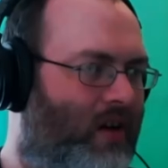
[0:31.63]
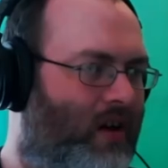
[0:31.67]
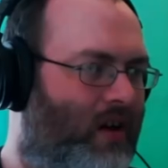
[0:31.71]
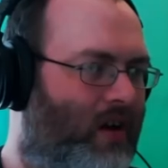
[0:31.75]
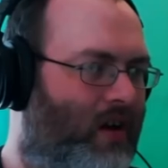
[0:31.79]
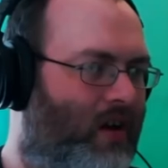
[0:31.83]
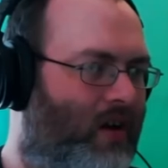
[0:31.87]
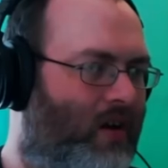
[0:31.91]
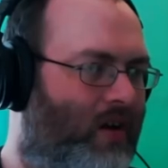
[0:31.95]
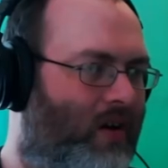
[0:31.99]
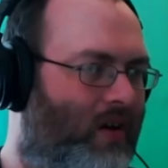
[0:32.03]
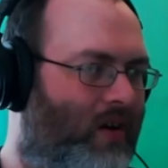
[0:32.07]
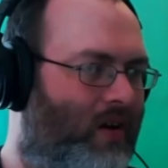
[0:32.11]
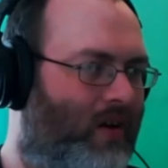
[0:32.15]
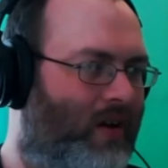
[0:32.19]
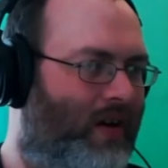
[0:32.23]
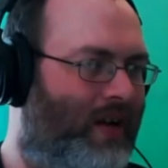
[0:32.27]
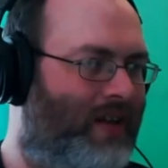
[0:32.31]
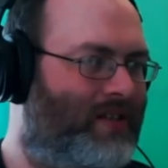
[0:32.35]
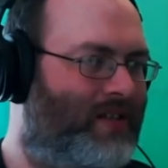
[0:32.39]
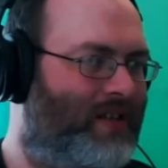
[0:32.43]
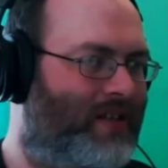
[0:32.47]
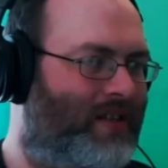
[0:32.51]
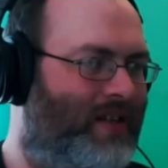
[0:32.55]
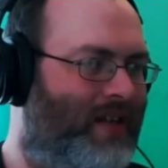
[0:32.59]
Oh,
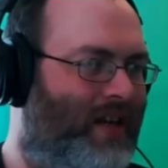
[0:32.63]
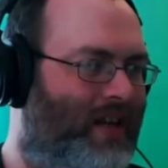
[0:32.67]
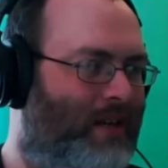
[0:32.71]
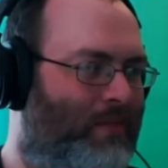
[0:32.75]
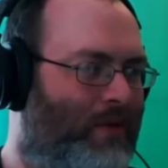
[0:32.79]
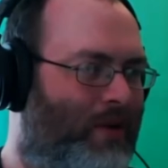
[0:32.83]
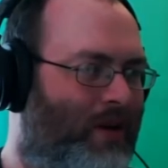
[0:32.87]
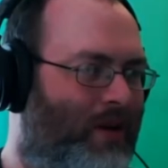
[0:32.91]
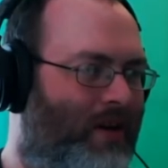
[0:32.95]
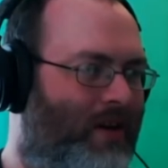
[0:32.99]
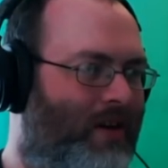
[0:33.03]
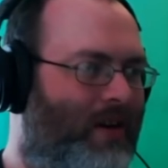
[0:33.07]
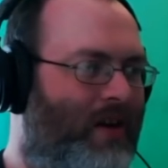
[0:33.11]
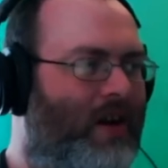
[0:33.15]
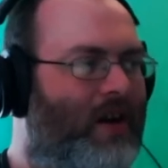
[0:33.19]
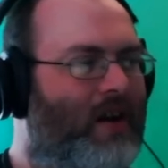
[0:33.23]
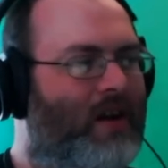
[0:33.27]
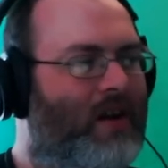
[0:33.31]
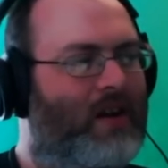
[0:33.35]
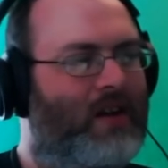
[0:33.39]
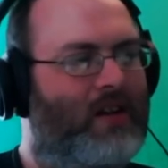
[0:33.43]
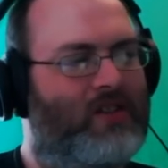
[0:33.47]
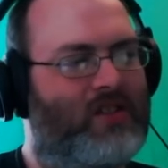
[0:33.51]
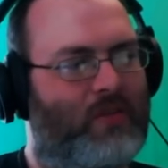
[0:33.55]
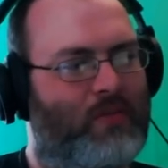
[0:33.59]
it's a teddy bear.
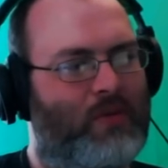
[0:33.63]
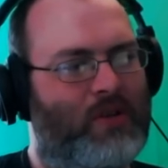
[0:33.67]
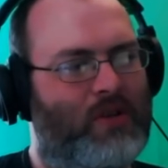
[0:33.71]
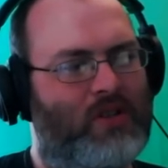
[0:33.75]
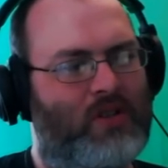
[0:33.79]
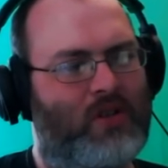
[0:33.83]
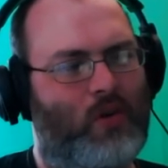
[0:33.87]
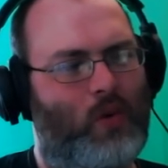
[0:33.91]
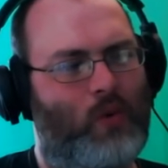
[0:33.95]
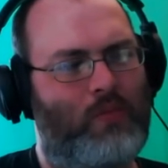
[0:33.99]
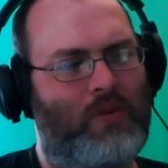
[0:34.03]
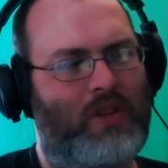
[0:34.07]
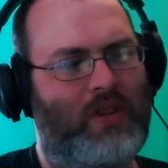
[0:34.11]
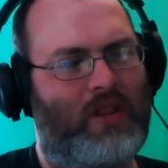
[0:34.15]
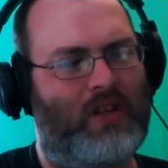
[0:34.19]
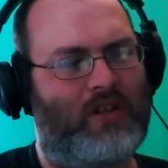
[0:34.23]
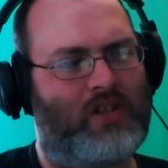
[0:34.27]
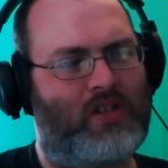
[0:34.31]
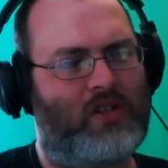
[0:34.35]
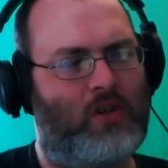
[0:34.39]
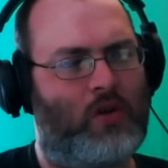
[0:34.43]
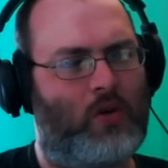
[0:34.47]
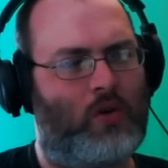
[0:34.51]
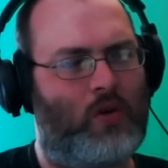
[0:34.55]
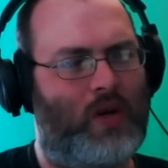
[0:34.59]
Someone told me
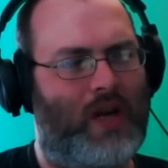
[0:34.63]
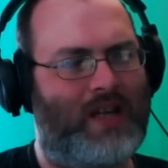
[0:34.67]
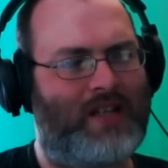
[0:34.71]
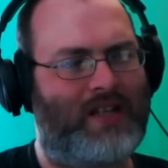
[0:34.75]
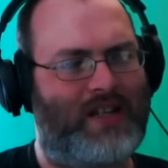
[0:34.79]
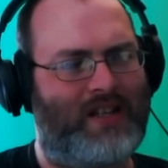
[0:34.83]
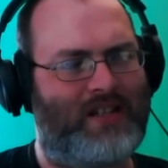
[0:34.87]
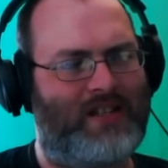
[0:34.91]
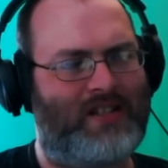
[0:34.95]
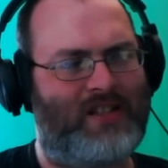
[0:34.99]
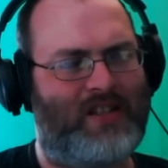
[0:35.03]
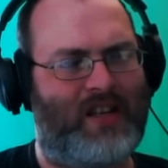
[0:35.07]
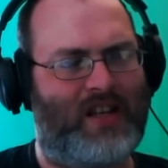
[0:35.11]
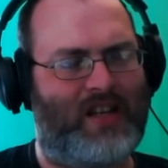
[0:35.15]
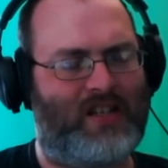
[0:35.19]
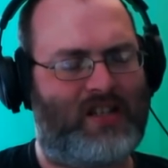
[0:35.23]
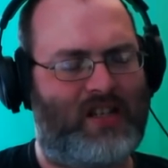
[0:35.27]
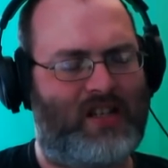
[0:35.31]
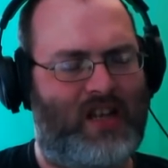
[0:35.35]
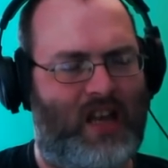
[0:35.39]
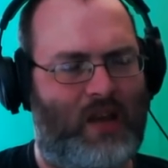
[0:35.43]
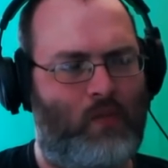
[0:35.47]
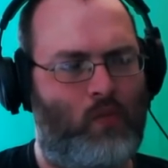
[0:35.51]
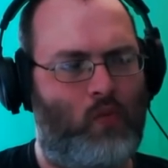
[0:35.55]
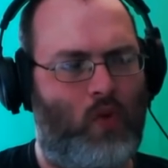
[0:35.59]
there's two endings to this
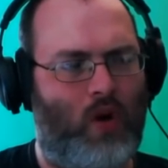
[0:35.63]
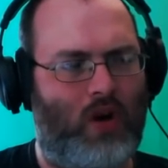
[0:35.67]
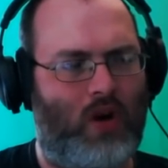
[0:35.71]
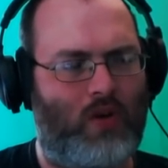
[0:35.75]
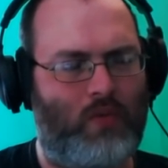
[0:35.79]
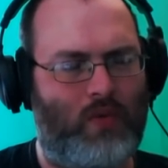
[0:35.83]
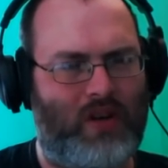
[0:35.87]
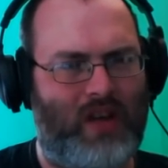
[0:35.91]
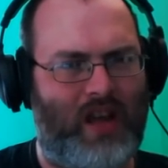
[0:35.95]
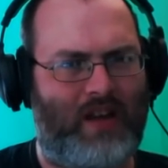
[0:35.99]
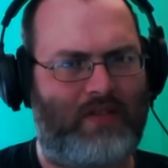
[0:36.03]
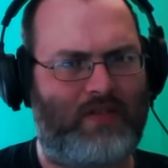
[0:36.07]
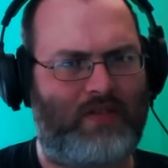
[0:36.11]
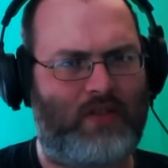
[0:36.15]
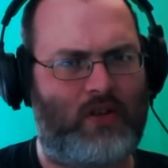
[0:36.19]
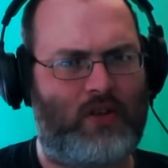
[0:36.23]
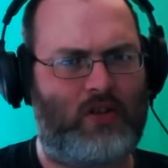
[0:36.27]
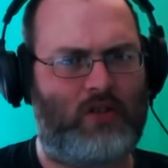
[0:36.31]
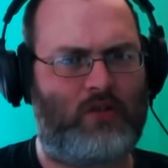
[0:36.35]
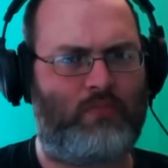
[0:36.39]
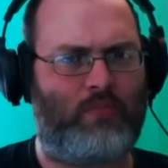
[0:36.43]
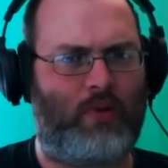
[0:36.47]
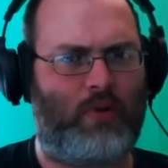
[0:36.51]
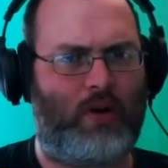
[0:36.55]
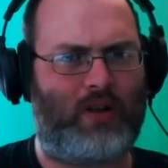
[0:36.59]
game. One where you have to
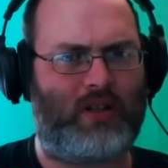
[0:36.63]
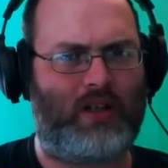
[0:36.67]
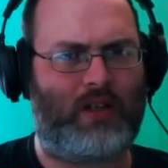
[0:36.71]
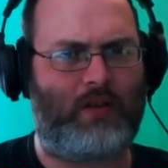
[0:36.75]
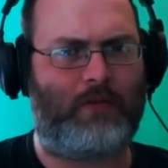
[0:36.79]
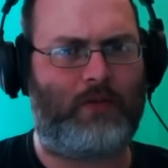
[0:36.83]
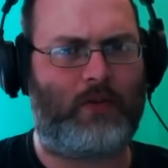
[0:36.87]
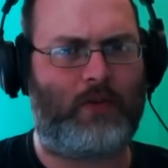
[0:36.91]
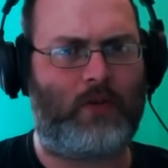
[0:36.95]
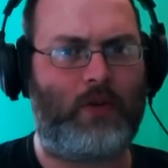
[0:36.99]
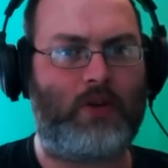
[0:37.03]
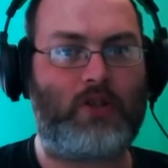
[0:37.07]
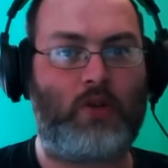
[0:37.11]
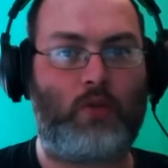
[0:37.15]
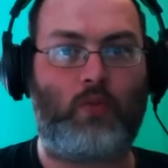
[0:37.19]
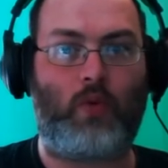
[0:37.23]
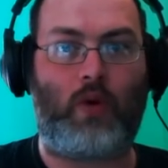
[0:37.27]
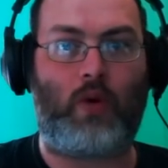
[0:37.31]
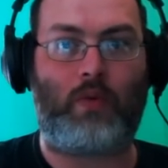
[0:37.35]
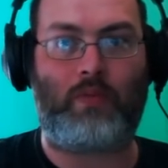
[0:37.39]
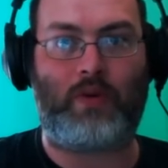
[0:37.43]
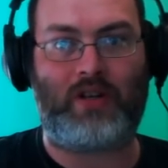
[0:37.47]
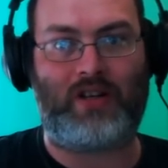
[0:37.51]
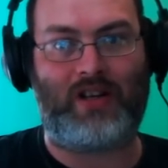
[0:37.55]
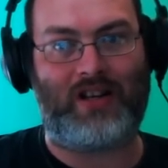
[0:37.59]
use bodily fluids and
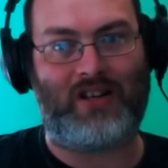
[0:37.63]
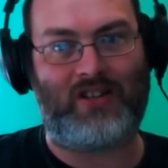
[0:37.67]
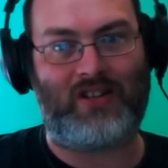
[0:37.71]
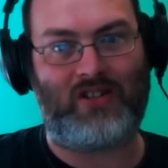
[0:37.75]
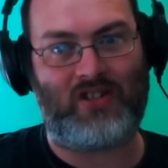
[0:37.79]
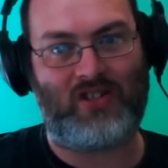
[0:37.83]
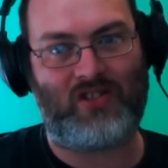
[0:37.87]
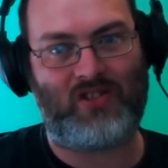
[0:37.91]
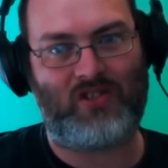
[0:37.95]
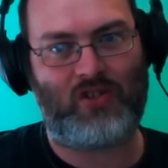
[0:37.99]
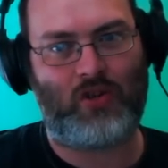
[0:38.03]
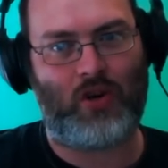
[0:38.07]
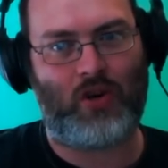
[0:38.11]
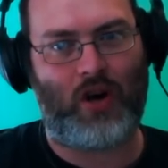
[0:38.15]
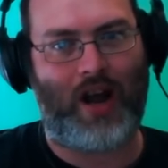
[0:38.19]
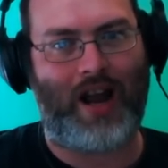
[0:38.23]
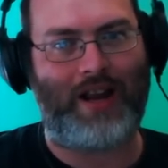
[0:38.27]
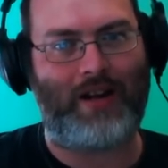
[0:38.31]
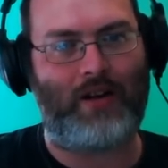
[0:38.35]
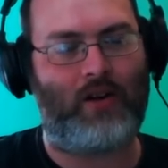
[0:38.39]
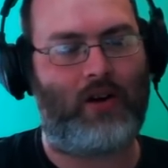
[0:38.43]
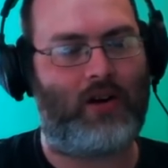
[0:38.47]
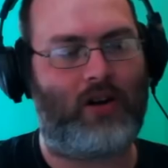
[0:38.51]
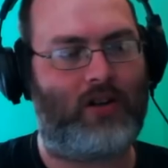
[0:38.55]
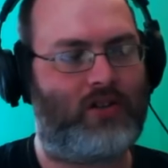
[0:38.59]
one where you
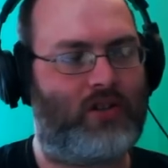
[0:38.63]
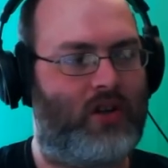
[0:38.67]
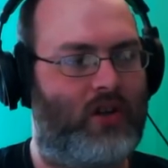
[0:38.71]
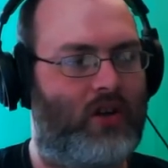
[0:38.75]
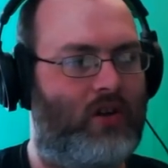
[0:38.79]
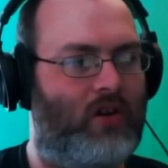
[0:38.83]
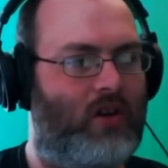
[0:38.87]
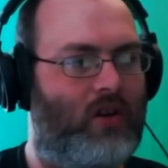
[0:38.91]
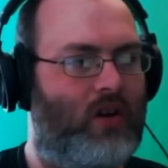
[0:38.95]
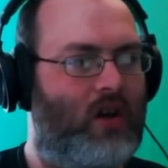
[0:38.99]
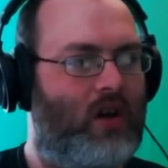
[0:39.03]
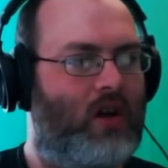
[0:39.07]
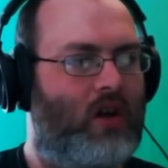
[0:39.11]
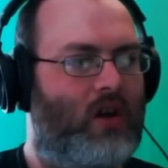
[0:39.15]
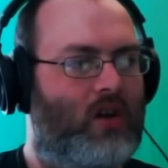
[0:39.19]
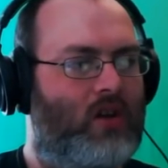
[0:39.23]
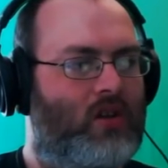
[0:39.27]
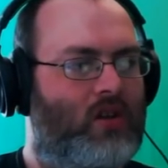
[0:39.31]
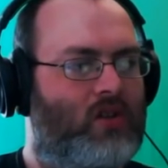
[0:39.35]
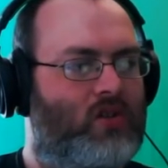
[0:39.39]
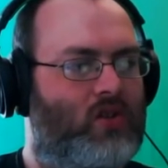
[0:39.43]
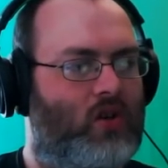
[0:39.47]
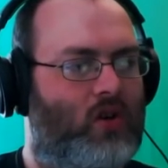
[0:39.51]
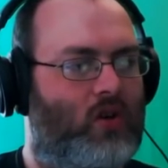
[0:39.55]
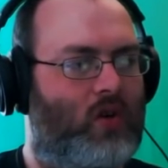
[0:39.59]
try not to.
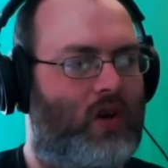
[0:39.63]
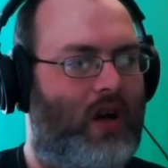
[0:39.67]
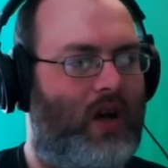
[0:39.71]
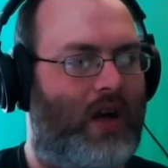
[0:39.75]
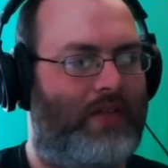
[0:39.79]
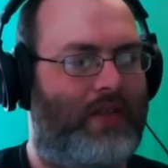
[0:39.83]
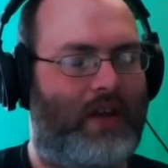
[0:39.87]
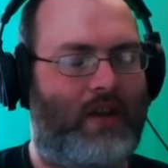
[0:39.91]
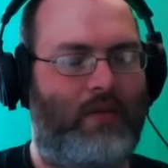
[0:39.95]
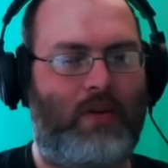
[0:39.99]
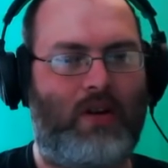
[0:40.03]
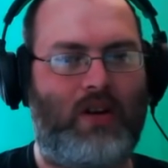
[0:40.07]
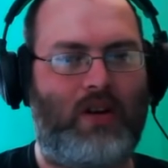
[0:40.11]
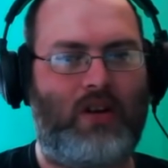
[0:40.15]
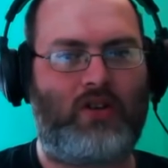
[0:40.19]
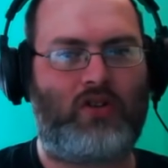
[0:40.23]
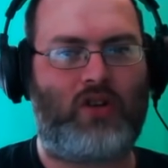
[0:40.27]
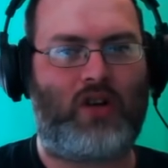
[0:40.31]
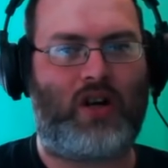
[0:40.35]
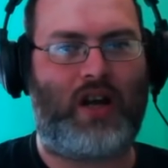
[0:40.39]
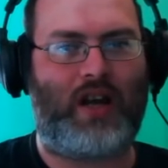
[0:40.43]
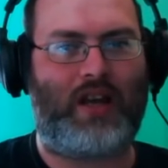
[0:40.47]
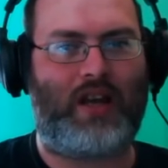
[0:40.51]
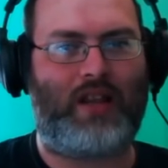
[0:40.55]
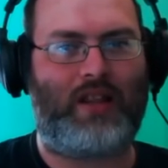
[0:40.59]
So I think I'm going to
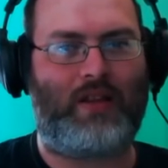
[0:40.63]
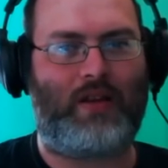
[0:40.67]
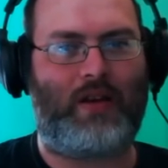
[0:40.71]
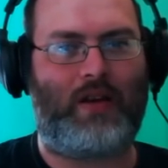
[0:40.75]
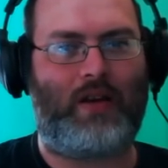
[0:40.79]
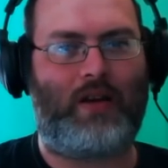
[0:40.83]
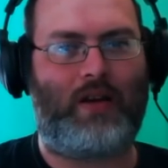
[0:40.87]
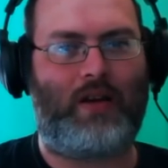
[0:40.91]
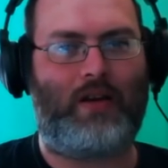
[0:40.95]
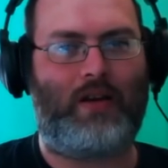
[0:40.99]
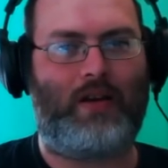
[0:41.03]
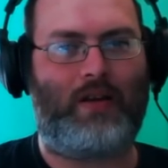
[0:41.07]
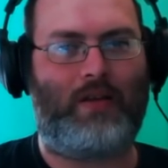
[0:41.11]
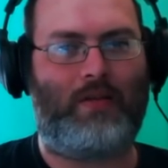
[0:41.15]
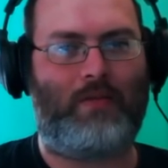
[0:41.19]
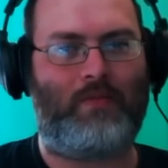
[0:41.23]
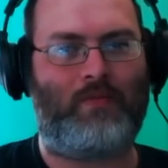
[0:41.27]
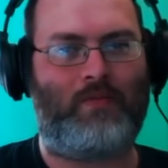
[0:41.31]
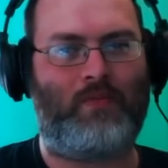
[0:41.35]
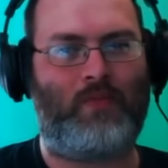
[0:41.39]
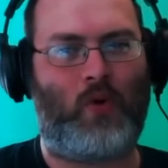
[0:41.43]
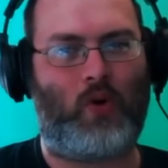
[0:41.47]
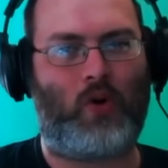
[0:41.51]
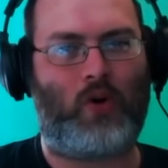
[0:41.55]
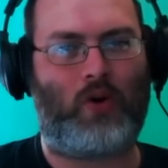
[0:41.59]
try the
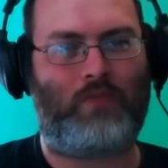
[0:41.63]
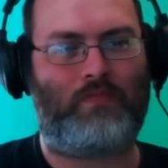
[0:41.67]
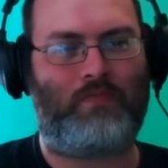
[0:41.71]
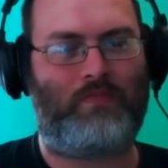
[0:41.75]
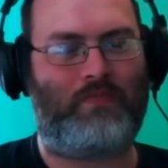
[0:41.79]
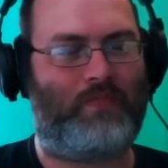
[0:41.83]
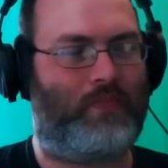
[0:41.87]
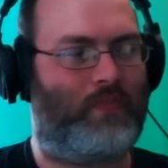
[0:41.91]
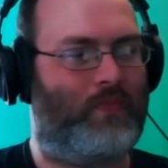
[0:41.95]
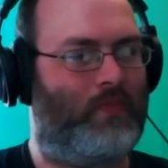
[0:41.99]
more...